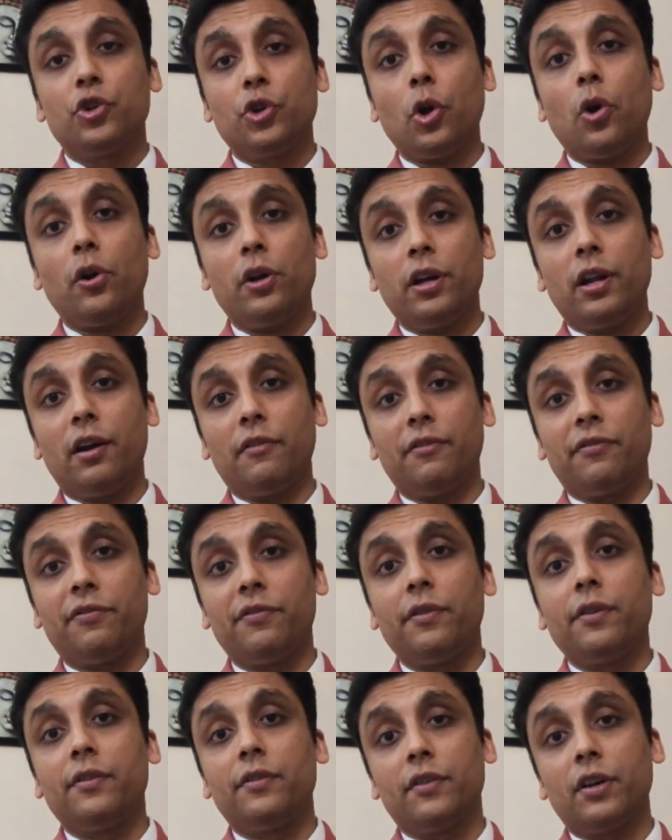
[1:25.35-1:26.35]
Sure
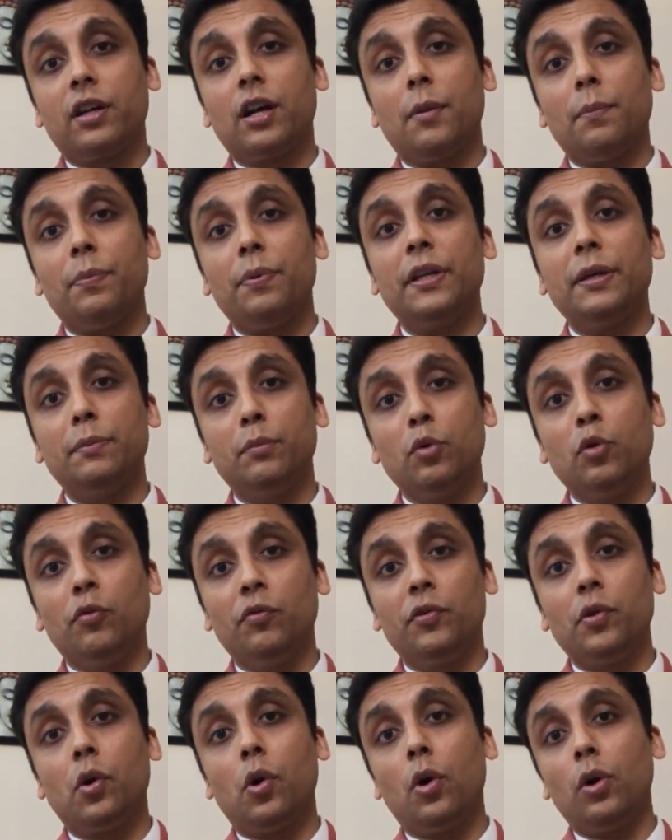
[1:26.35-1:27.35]
enough, the company
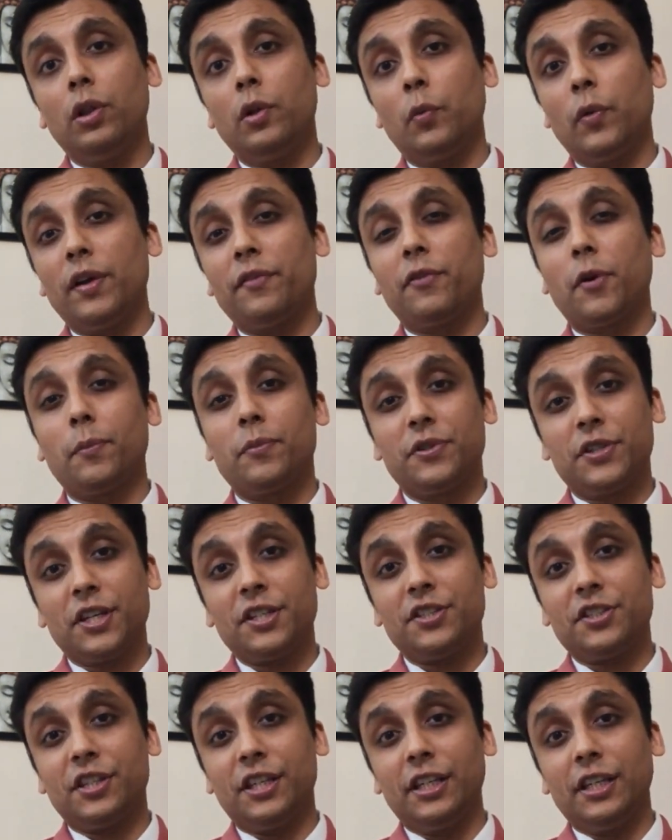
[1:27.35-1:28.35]
moved all the way from
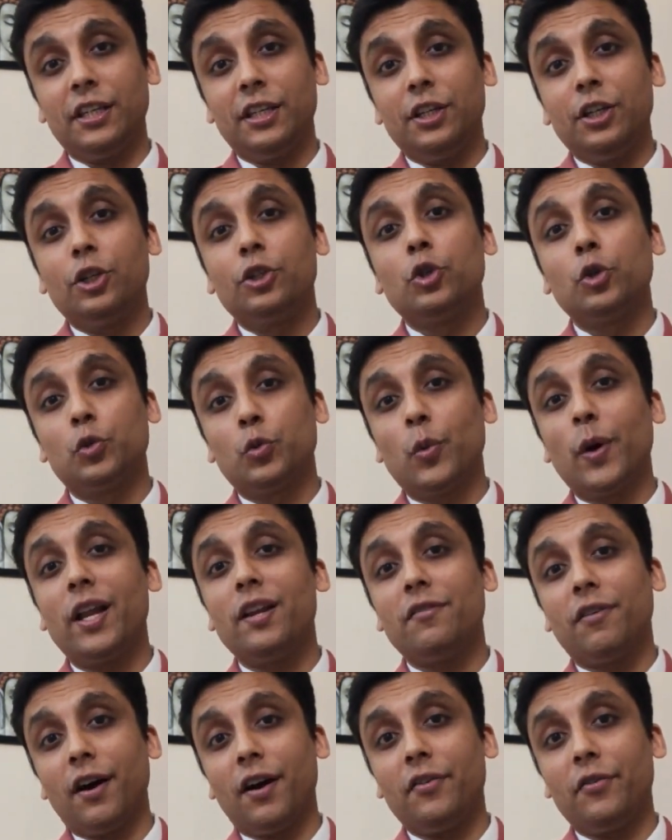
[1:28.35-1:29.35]
60 to
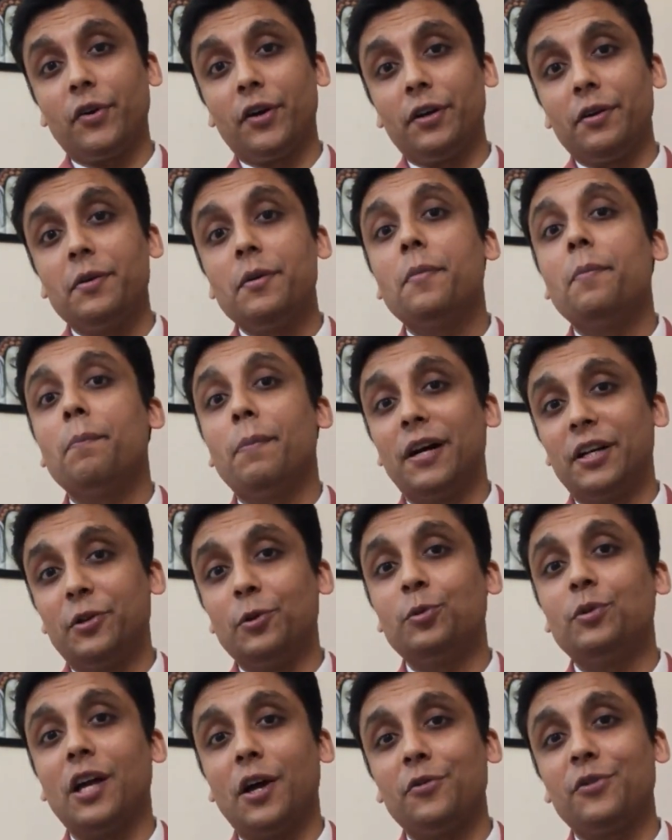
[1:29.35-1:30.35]
1200 by
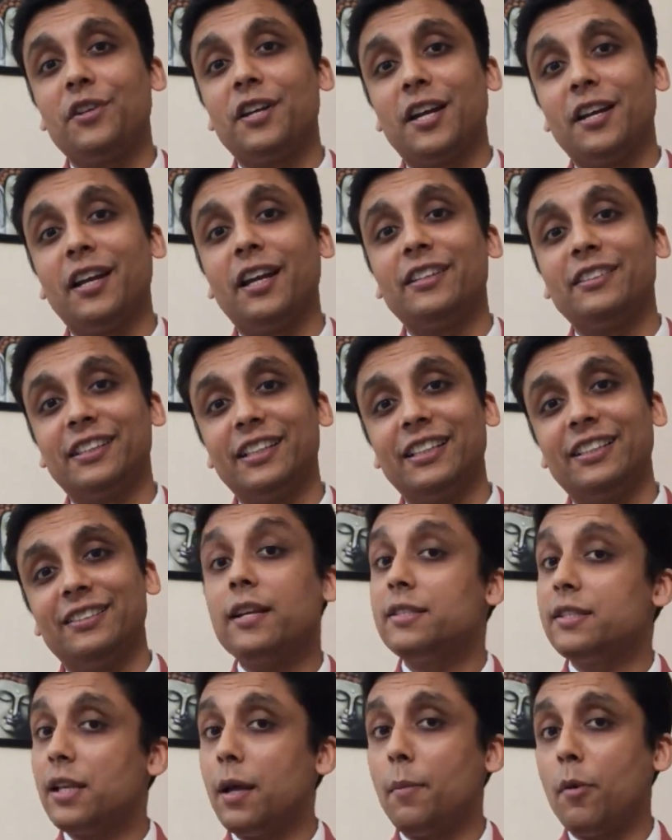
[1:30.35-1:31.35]
2019.
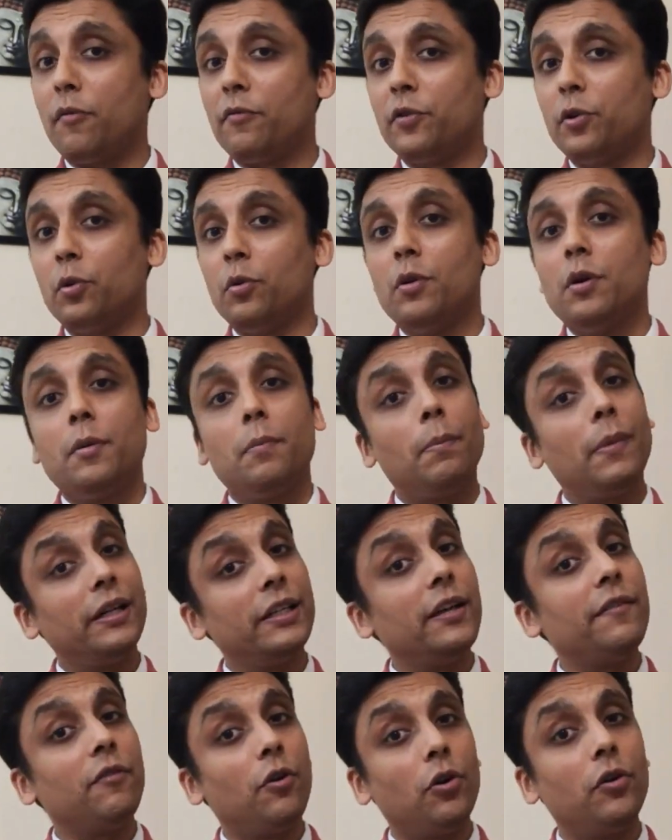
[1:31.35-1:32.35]
As some of you
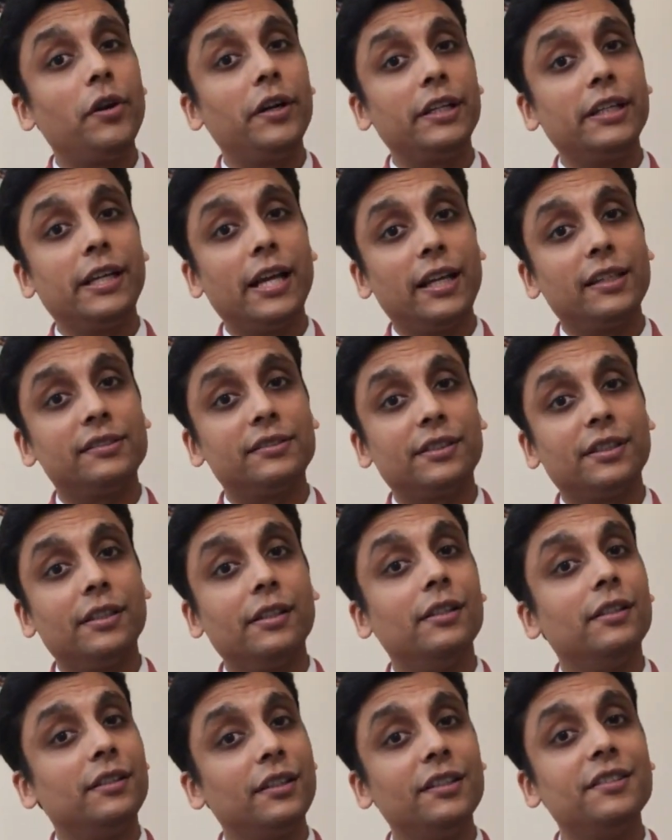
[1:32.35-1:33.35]
might have already guessed,
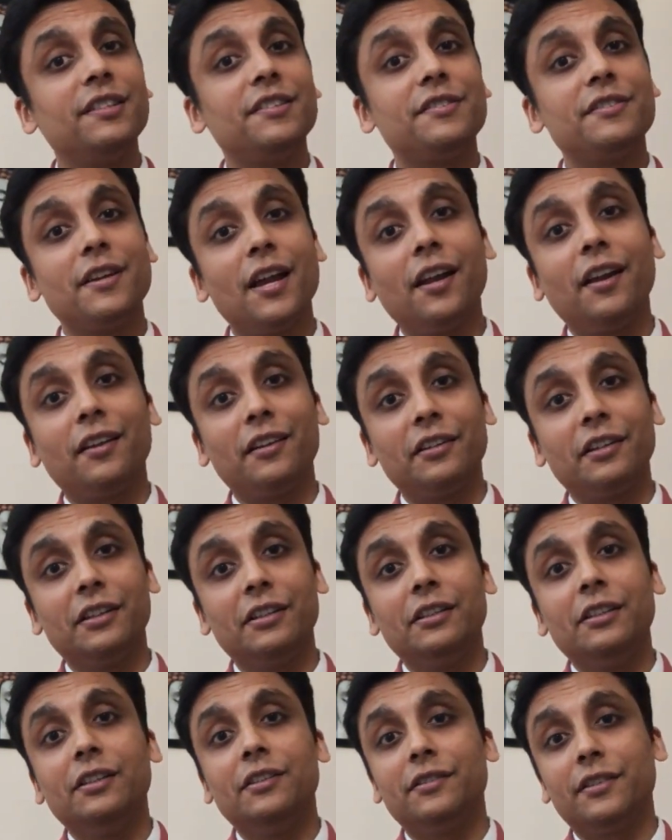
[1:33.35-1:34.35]
this is none
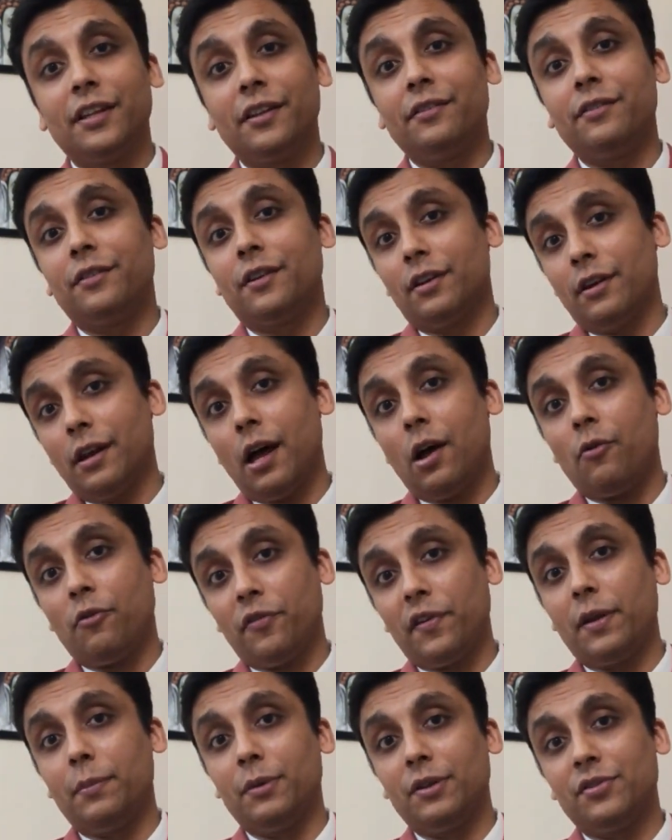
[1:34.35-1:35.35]
other than the
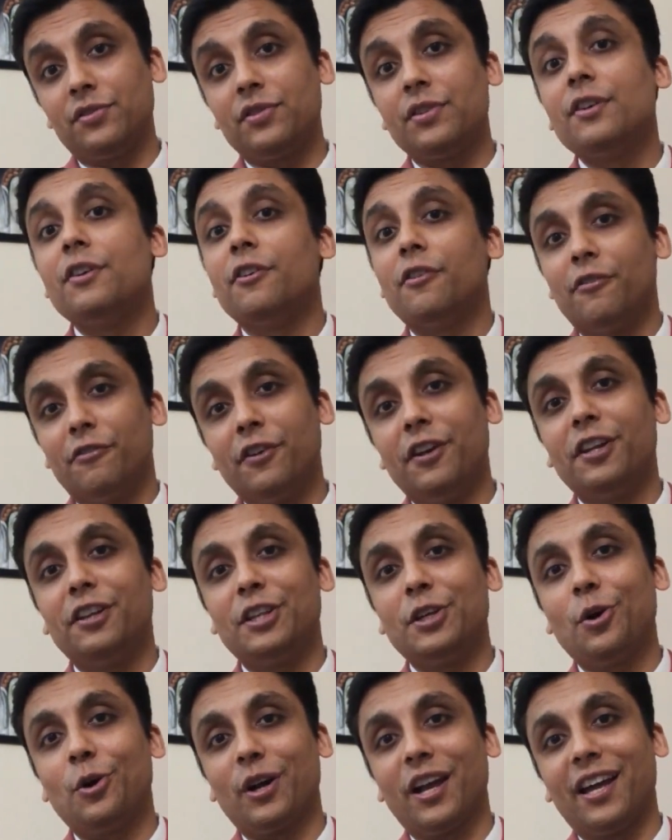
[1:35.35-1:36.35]
now famous
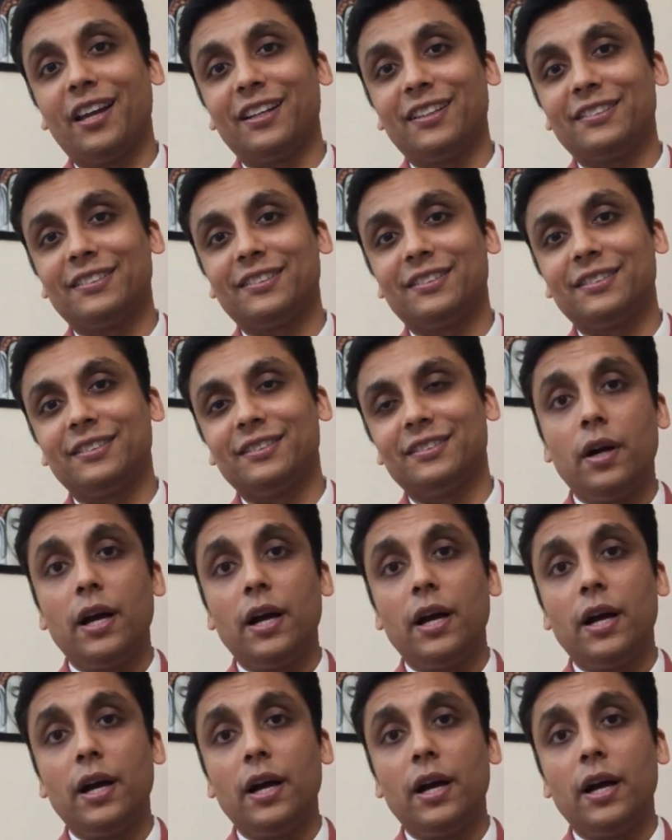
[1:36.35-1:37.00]
Vinati Organics.